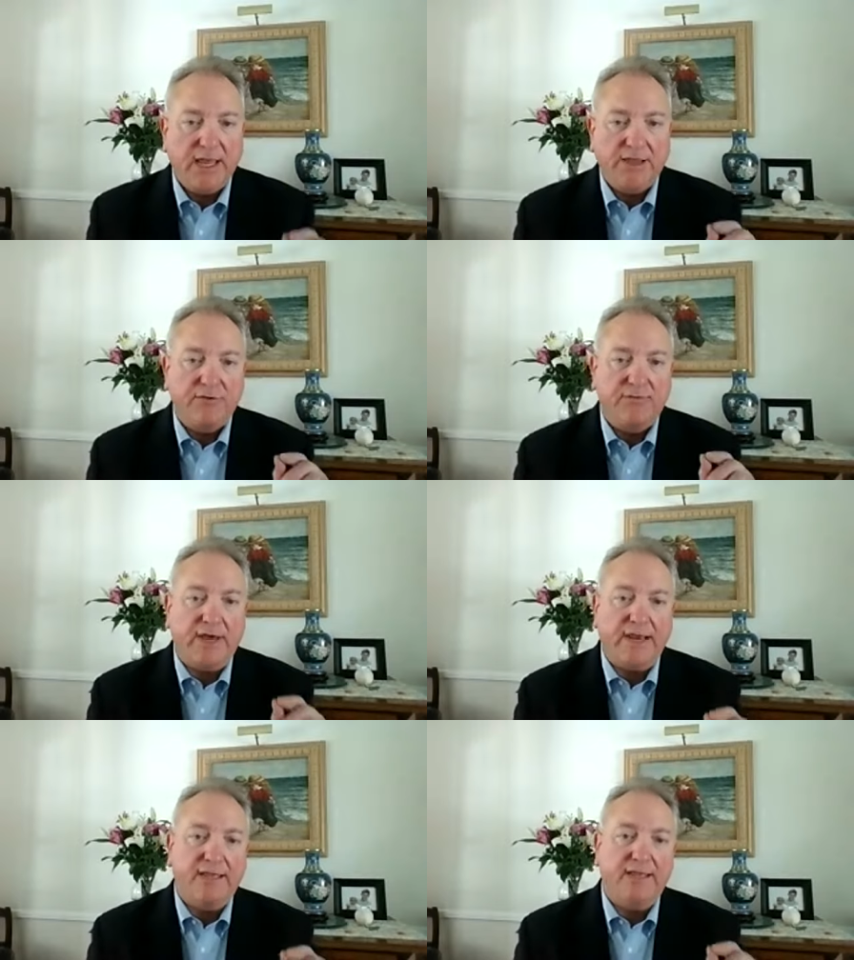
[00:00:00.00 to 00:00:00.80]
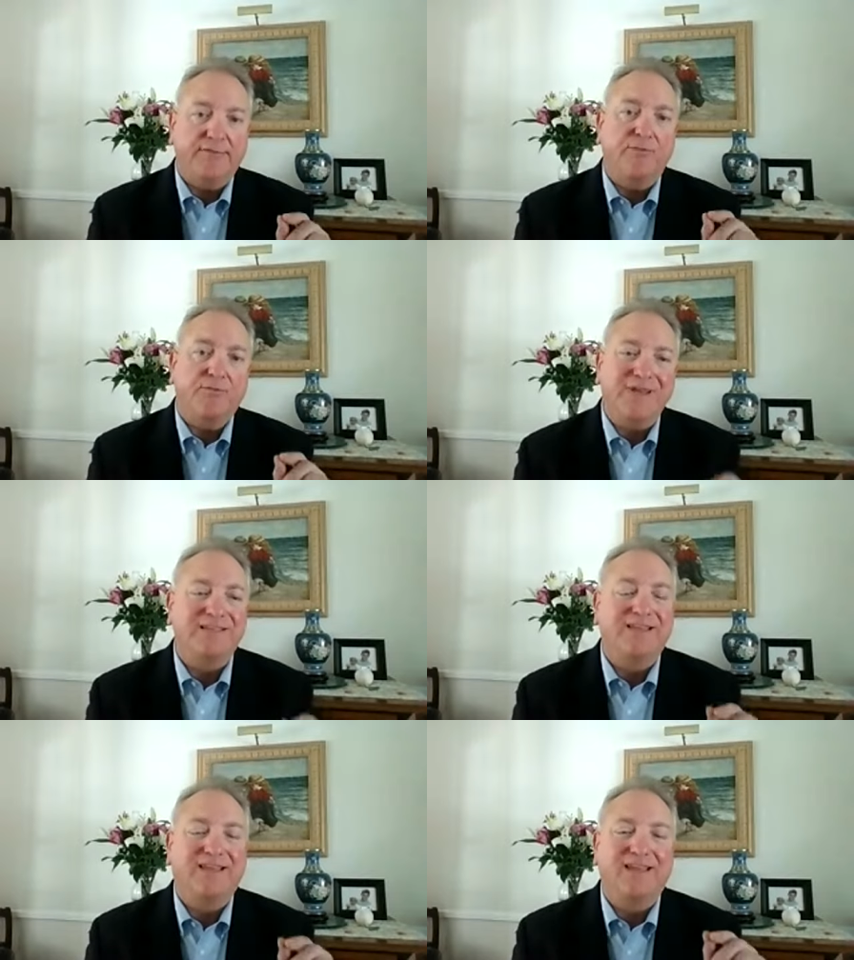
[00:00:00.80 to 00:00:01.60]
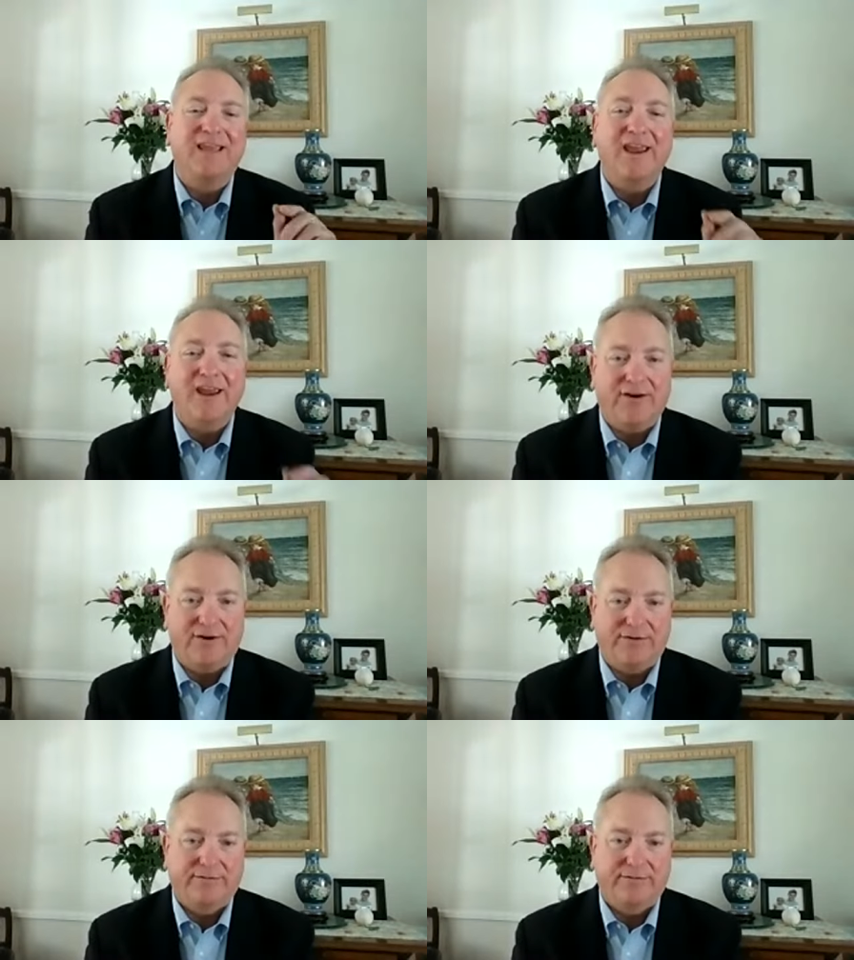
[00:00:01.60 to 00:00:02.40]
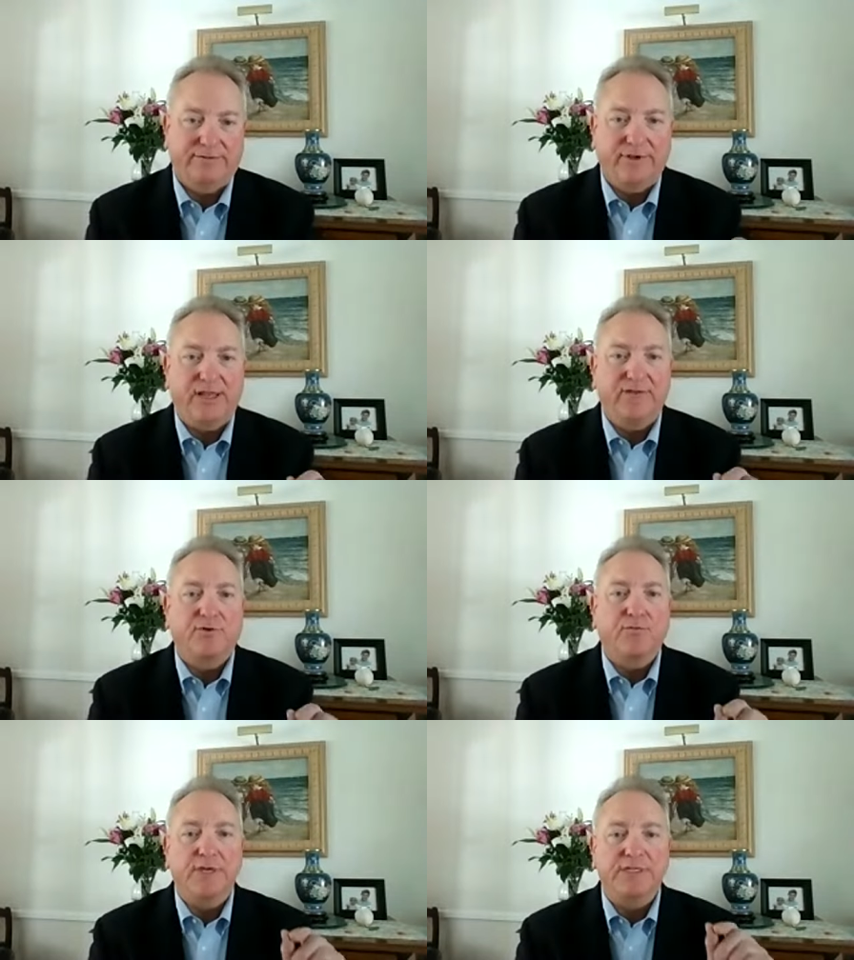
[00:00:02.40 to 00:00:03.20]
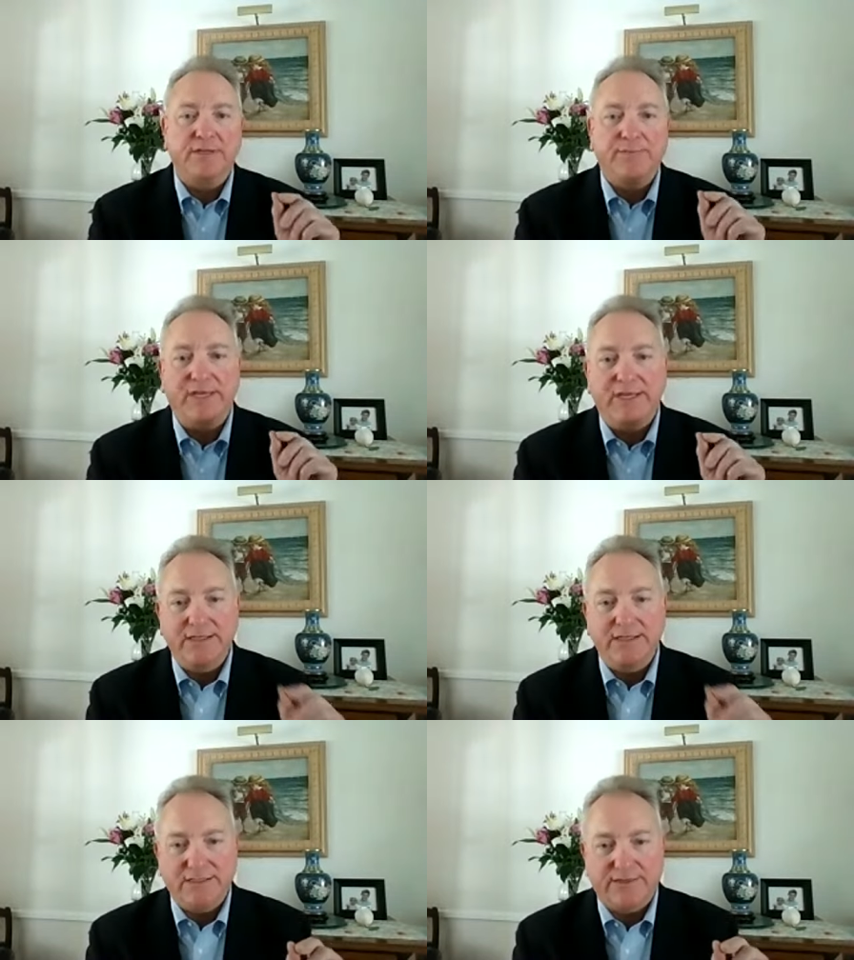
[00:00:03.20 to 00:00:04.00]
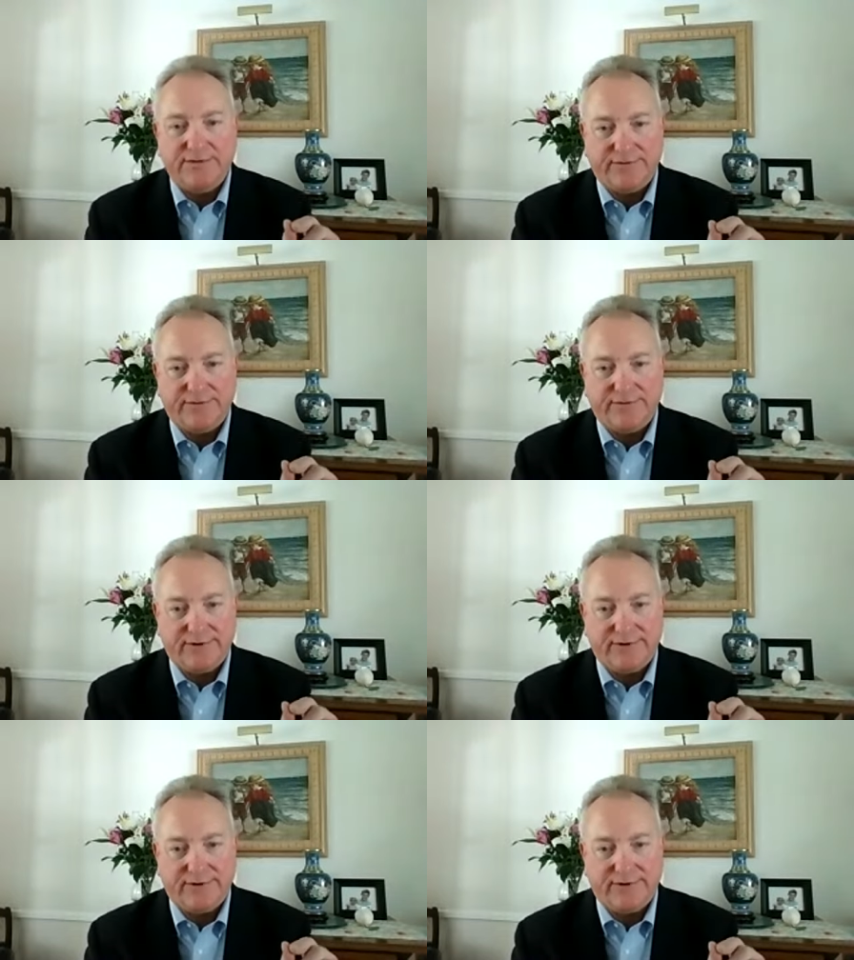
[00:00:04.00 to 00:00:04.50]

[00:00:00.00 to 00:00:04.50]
You've got to give them a reason to care you got to give them a reason to be interested